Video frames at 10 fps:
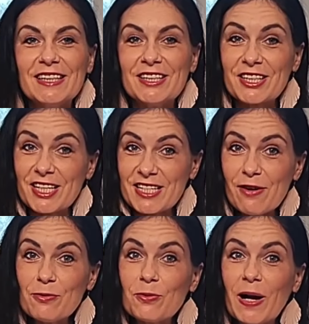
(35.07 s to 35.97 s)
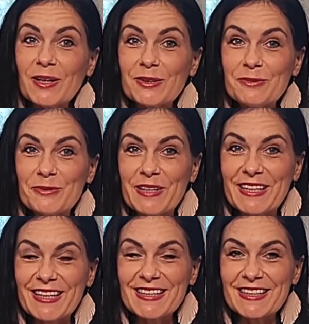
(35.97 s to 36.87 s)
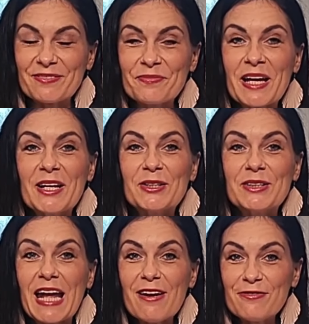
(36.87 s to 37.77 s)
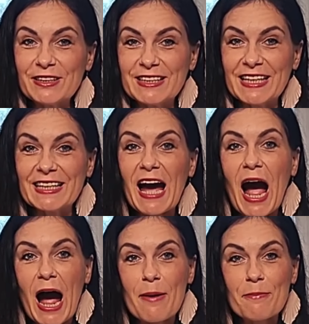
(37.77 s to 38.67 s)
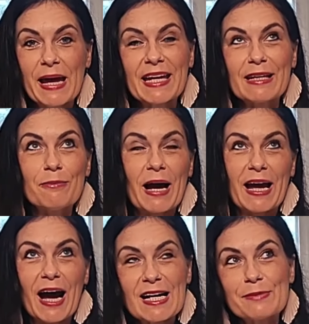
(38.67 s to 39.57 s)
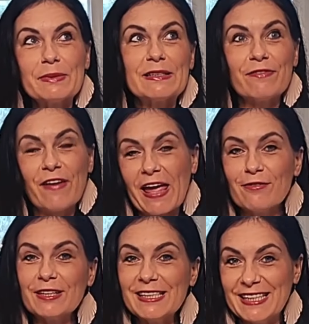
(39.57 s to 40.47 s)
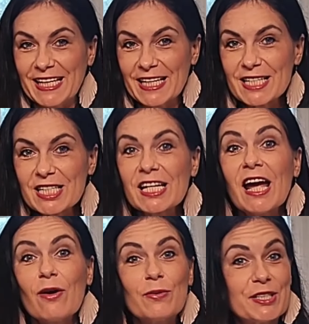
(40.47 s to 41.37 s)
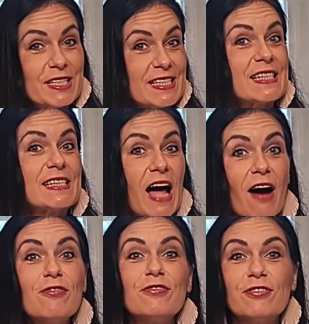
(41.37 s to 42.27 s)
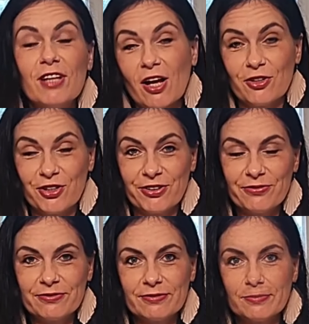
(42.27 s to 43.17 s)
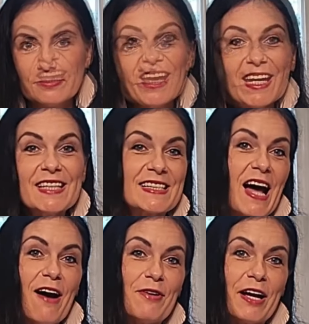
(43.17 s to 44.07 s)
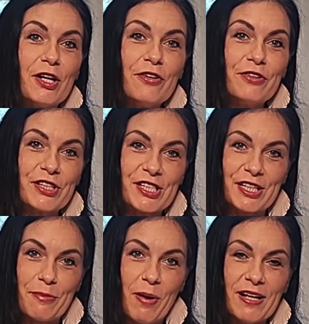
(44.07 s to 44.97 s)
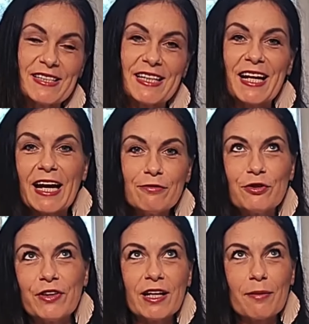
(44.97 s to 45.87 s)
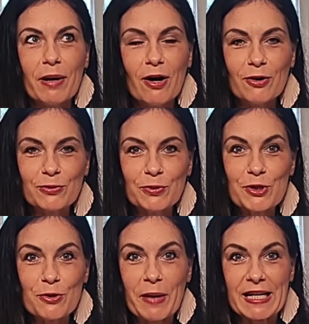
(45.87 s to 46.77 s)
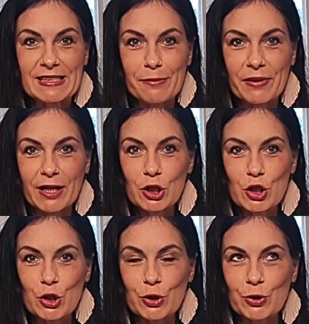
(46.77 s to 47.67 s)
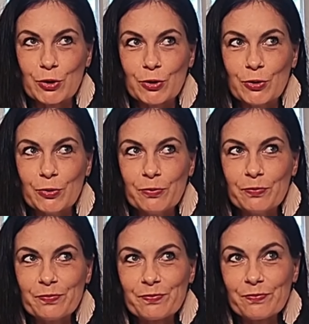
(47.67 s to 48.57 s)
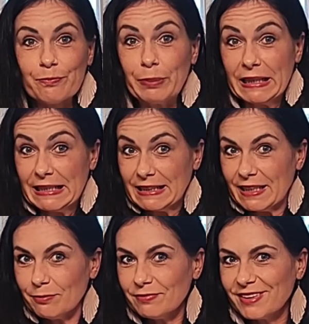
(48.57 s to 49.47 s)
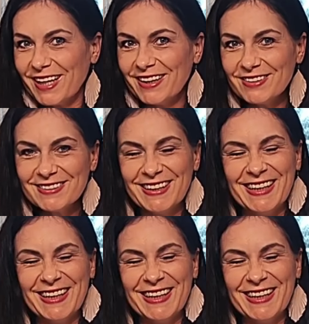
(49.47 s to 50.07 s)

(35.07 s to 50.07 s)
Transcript: is Innichka, chef. Welcome to my kitchen. Today for dinner I'm making my husband's favorite dish, which is stuffed flounder. It's our anniversary month and I have to think about what to make, something to please him, kind